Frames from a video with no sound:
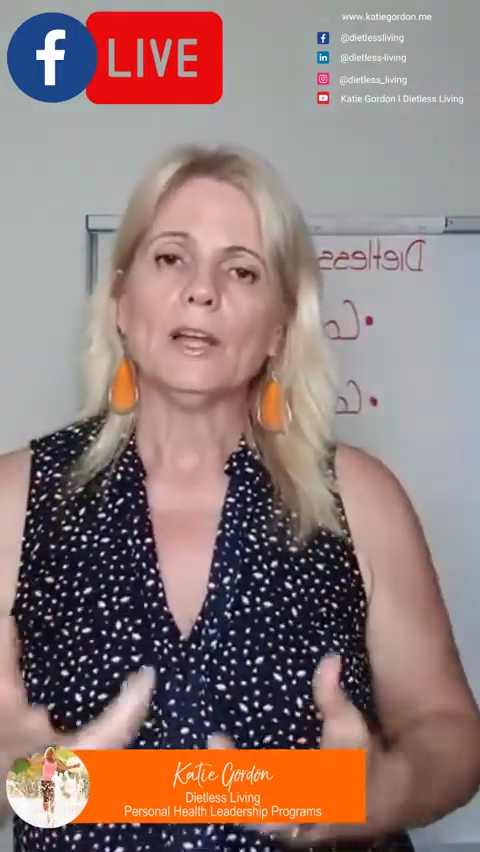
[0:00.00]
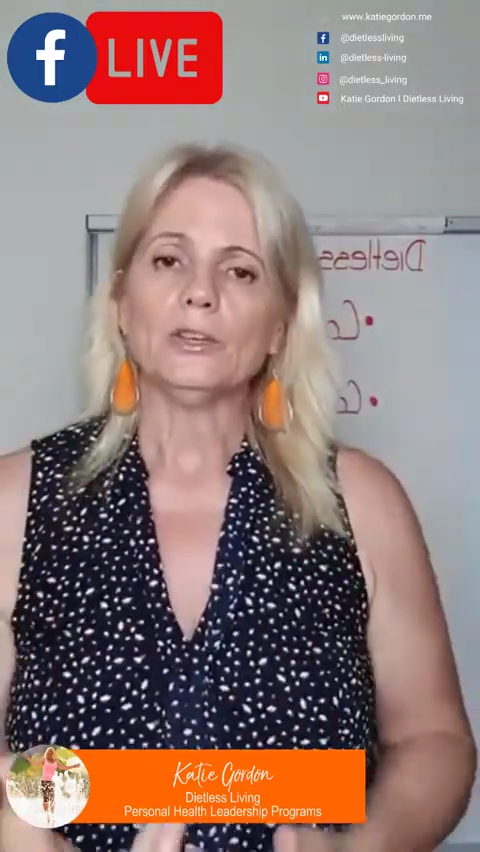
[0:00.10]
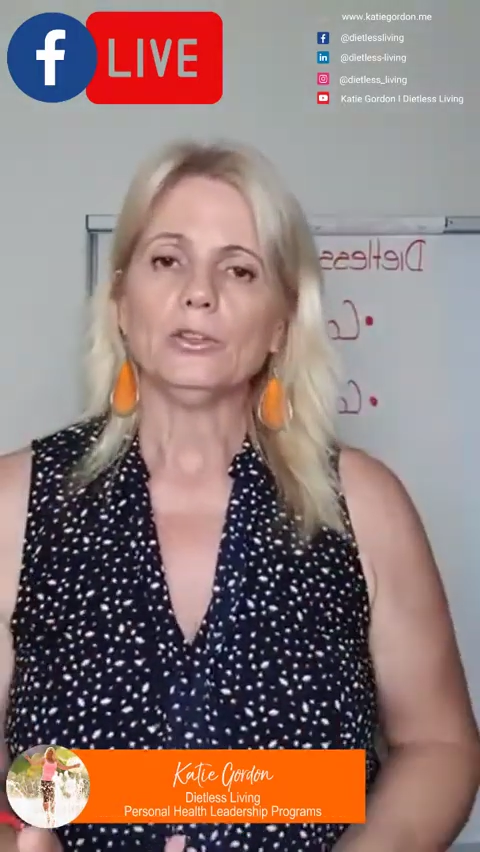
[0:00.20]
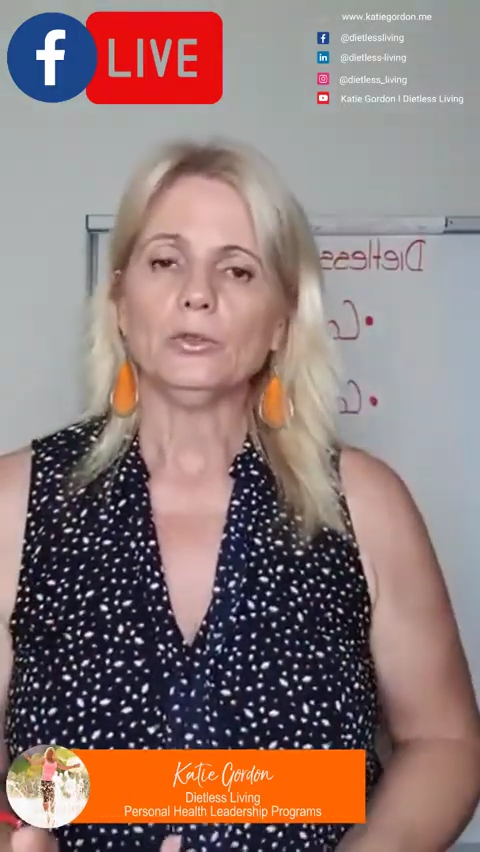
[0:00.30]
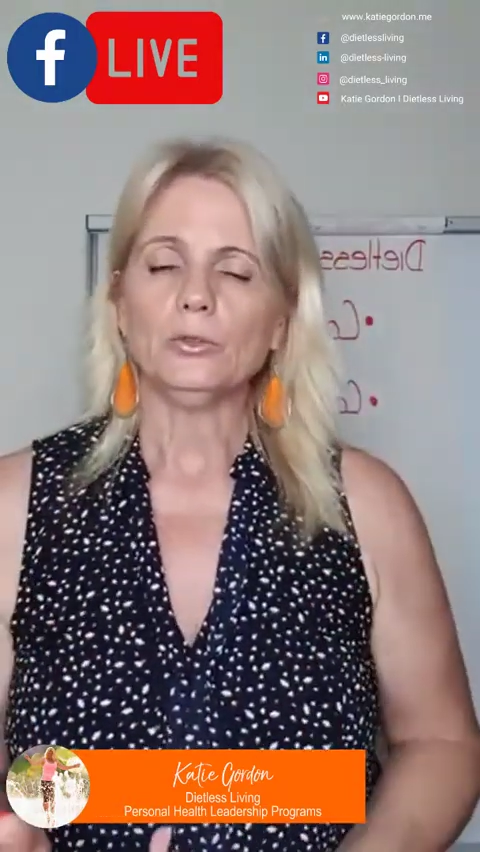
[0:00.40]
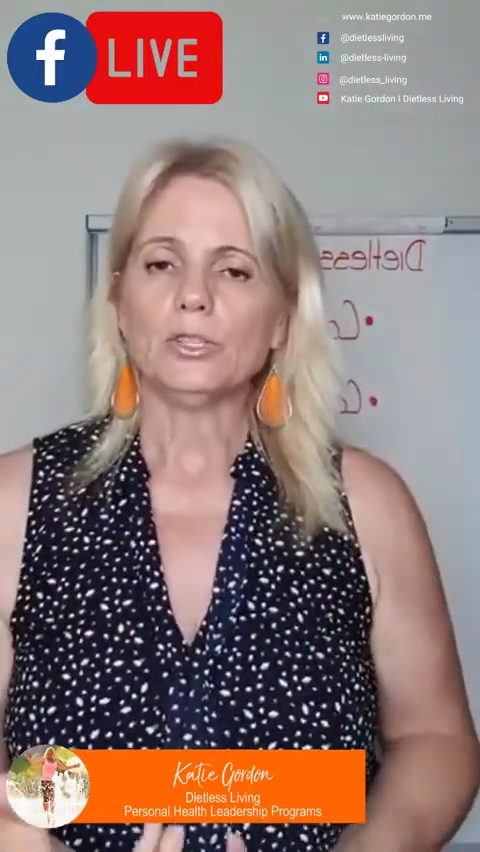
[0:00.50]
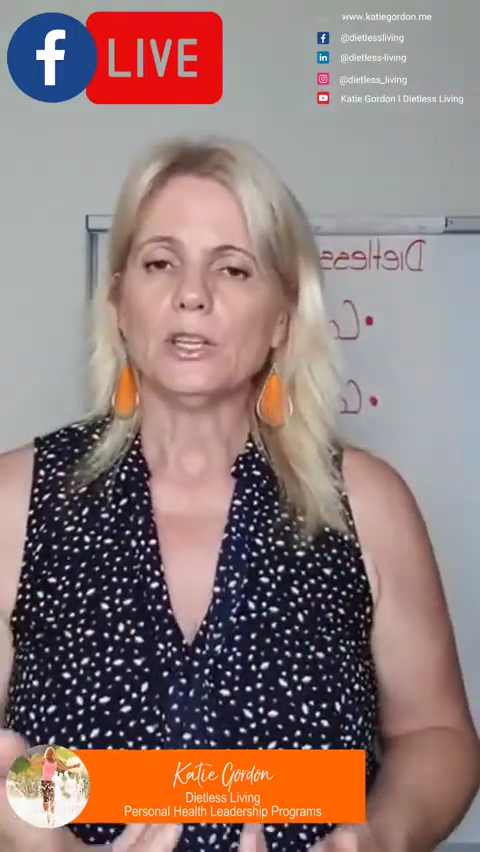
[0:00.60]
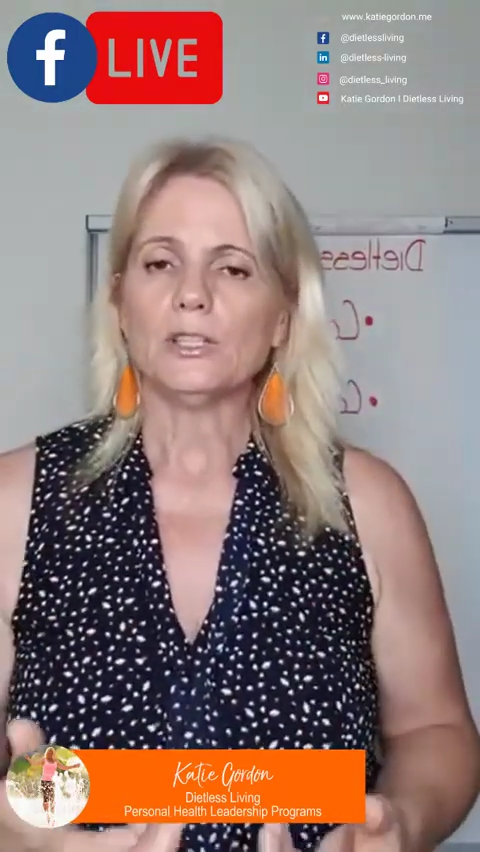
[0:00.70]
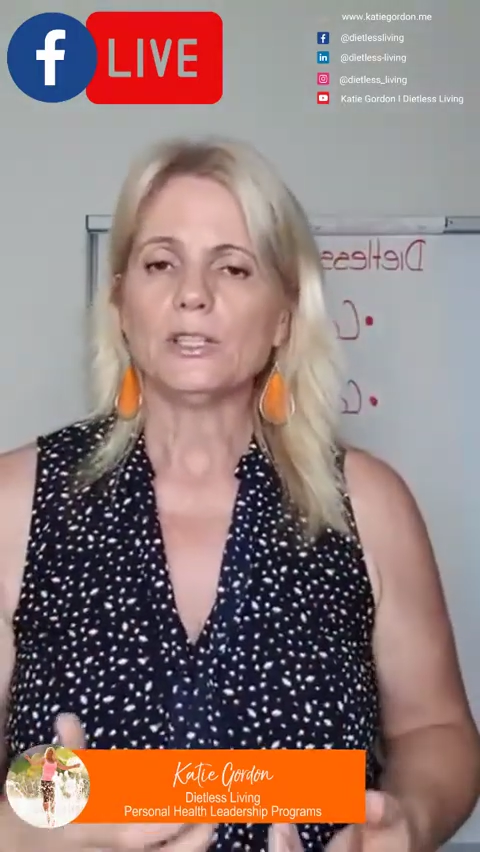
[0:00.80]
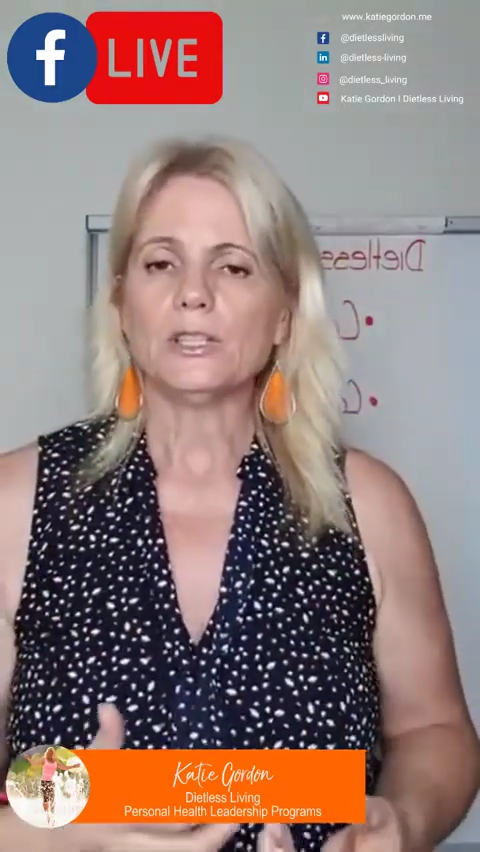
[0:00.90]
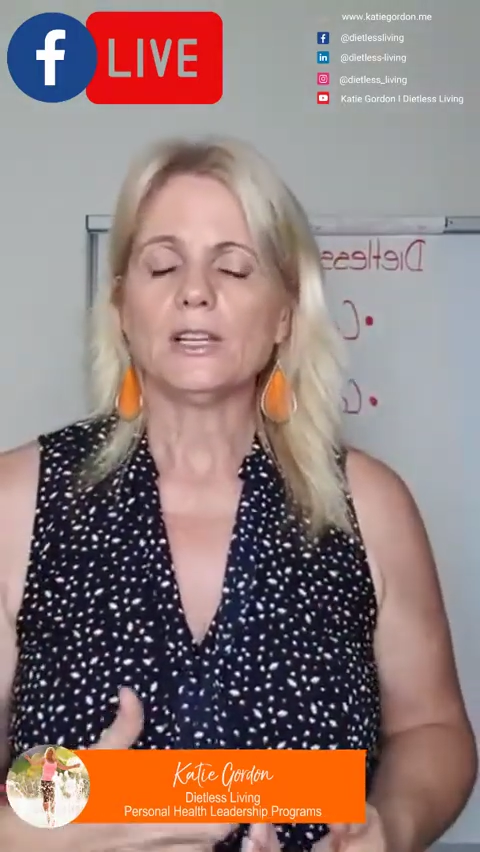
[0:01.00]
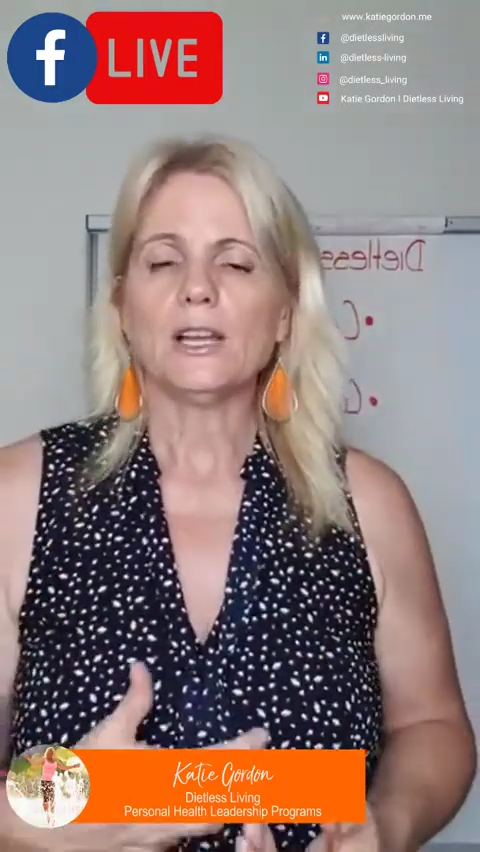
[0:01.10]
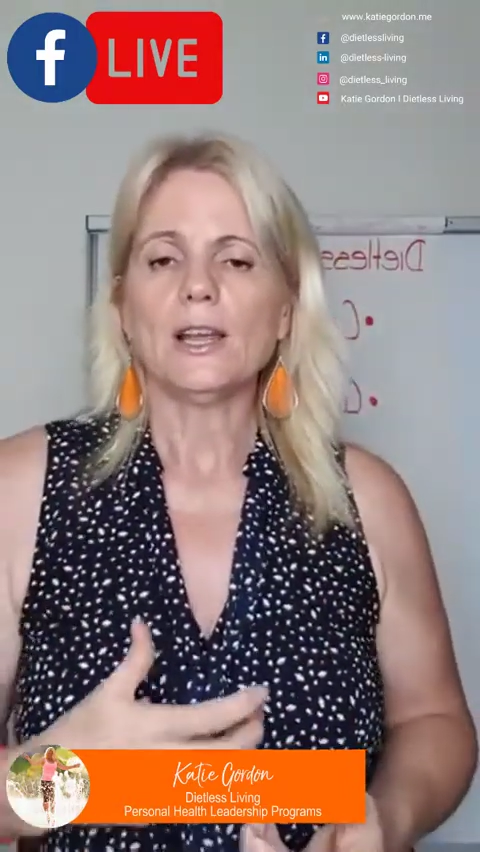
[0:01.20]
and you just